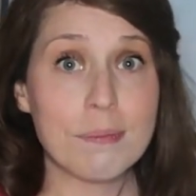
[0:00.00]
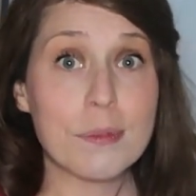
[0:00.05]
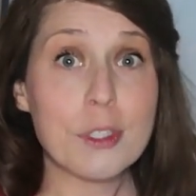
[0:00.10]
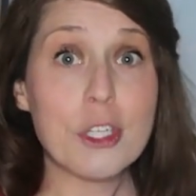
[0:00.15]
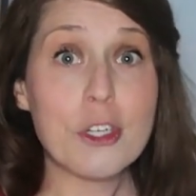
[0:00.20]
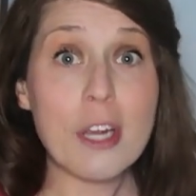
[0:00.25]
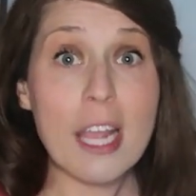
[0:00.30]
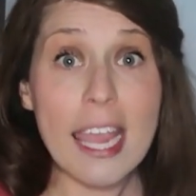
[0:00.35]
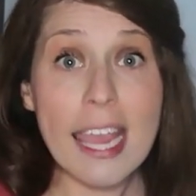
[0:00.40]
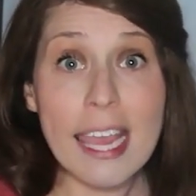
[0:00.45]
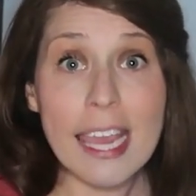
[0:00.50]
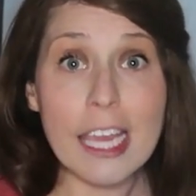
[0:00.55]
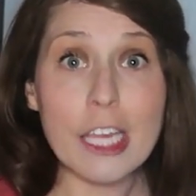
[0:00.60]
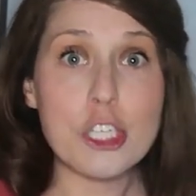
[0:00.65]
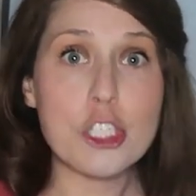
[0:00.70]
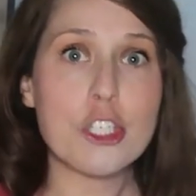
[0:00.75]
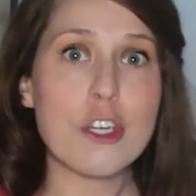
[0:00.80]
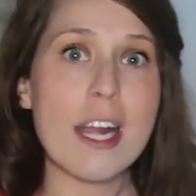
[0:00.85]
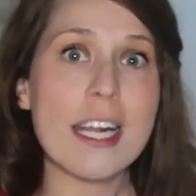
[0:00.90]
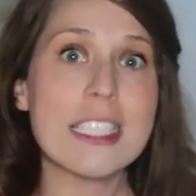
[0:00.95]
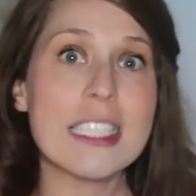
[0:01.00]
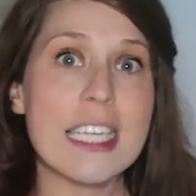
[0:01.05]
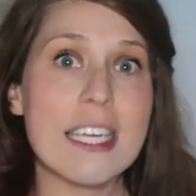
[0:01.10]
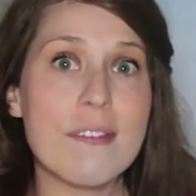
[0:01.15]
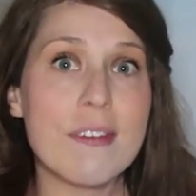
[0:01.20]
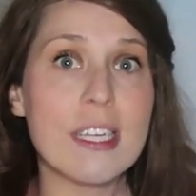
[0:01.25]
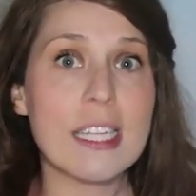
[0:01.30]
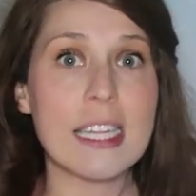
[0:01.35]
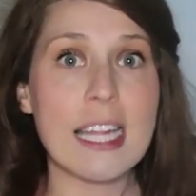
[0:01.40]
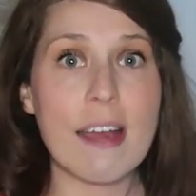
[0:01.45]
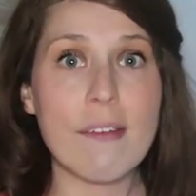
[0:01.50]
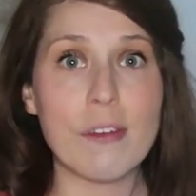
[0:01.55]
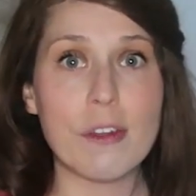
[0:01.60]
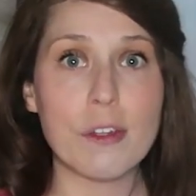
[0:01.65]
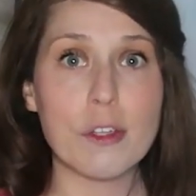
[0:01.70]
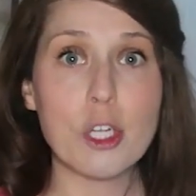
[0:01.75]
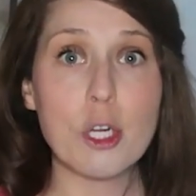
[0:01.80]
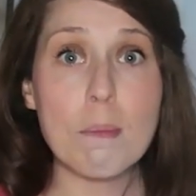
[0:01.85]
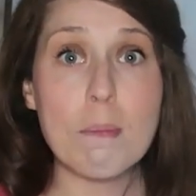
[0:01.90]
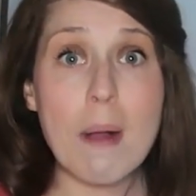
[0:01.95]
Your age, your activity
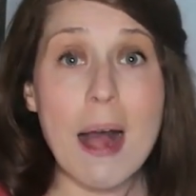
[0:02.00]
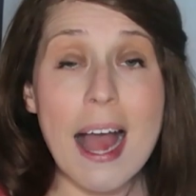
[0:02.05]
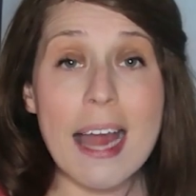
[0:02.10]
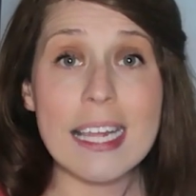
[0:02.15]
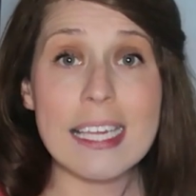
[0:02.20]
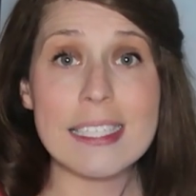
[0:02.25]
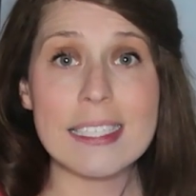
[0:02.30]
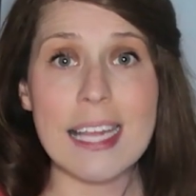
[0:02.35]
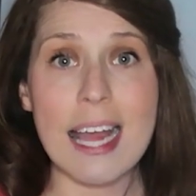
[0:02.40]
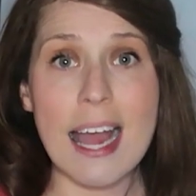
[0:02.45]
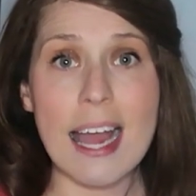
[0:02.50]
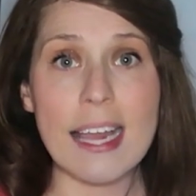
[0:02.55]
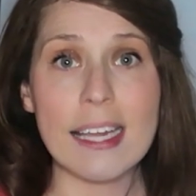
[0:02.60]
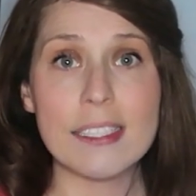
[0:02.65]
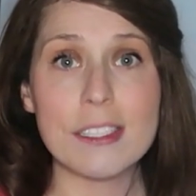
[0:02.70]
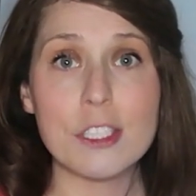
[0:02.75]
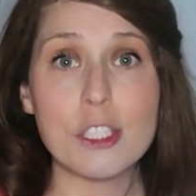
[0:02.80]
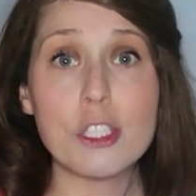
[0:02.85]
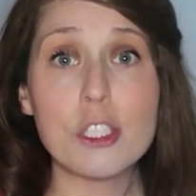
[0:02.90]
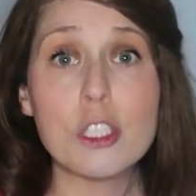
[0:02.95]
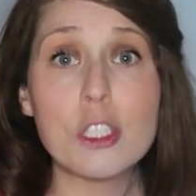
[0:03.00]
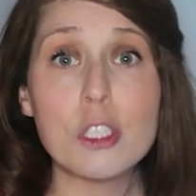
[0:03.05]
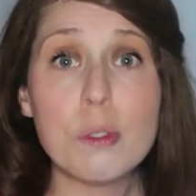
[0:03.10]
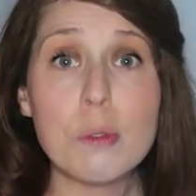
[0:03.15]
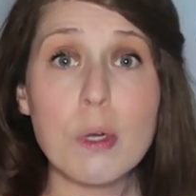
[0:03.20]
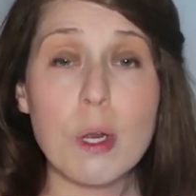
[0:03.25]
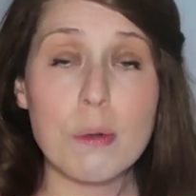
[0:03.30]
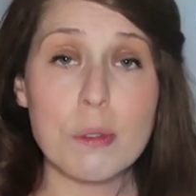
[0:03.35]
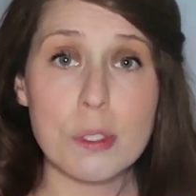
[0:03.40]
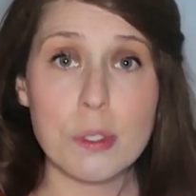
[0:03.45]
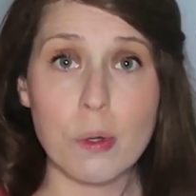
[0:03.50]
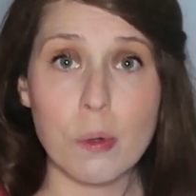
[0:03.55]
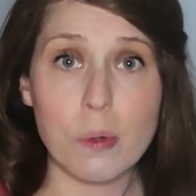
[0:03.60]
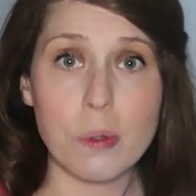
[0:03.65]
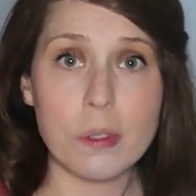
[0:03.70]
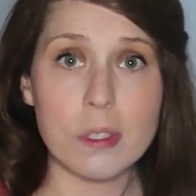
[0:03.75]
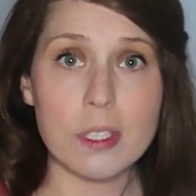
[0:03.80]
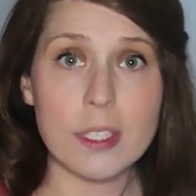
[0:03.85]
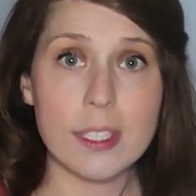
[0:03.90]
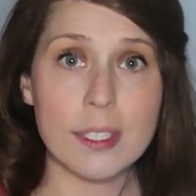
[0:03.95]
level, your body size, your glucose
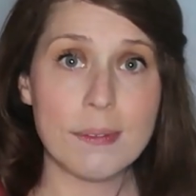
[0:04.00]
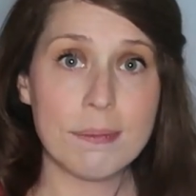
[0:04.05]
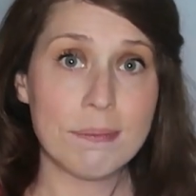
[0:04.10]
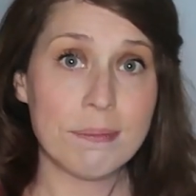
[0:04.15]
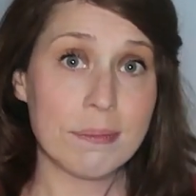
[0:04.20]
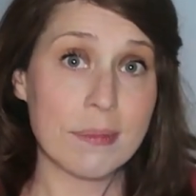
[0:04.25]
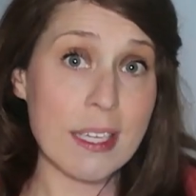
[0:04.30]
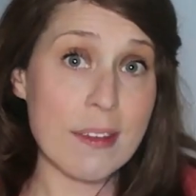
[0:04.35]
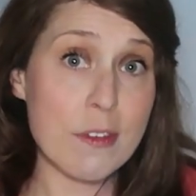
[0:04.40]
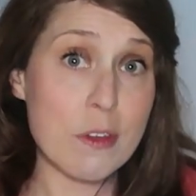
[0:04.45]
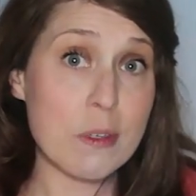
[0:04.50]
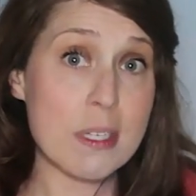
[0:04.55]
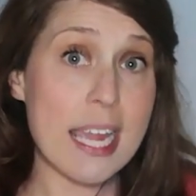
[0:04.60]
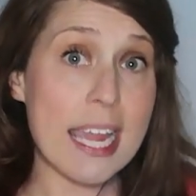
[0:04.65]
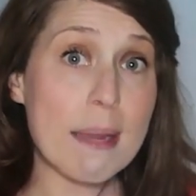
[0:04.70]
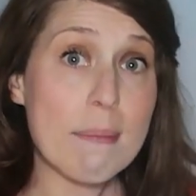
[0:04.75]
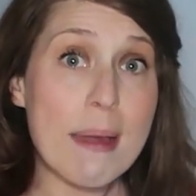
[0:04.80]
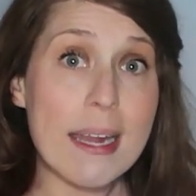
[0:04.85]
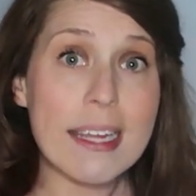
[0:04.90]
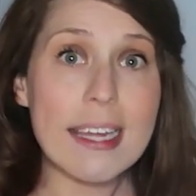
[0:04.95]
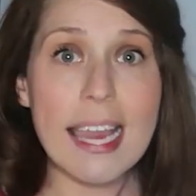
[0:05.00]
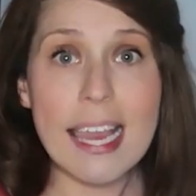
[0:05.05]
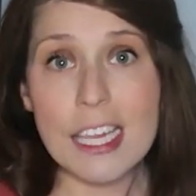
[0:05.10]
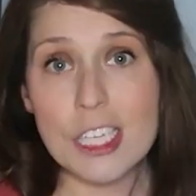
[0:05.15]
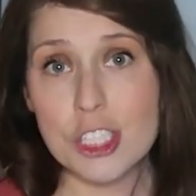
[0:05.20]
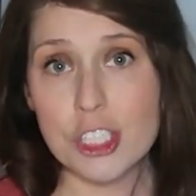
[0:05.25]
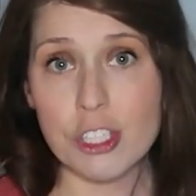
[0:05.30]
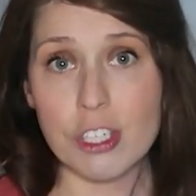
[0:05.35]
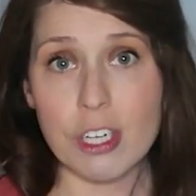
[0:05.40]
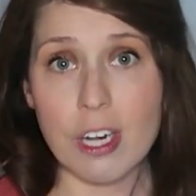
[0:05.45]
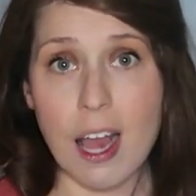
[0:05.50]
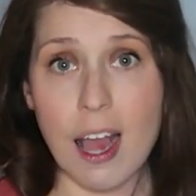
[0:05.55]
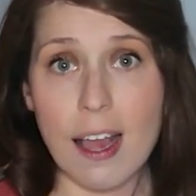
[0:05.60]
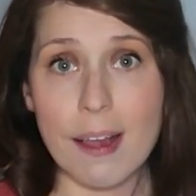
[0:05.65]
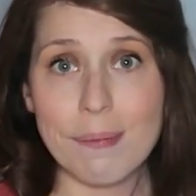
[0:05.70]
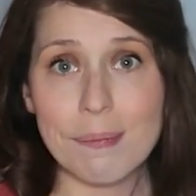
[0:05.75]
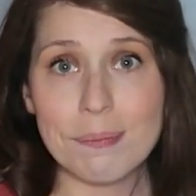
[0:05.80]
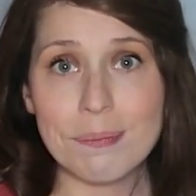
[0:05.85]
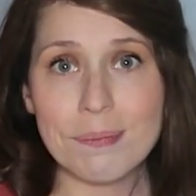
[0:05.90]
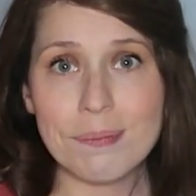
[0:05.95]
goals, if you take medication or not.